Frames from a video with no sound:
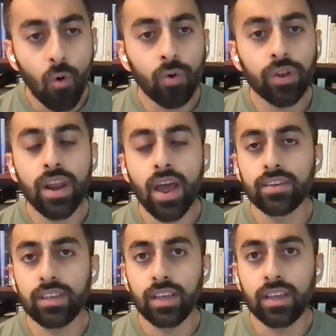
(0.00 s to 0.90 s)

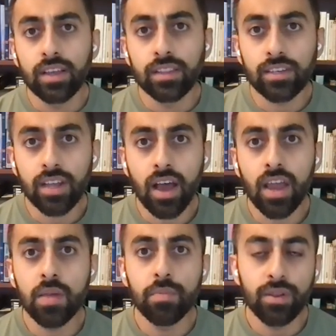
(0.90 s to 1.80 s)
organizing the
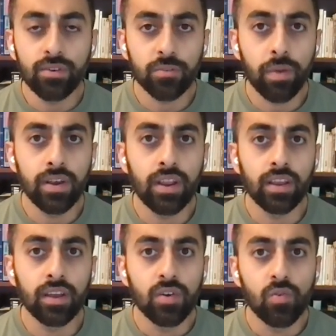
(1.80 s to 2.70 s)
time that you're
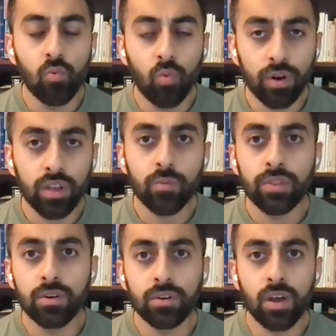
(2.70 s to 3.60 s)
spending working
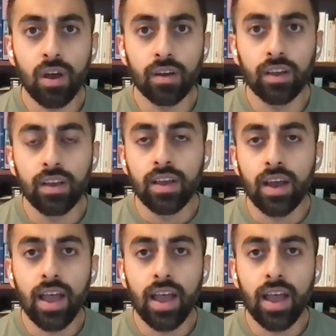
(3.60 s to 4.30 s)
with your dog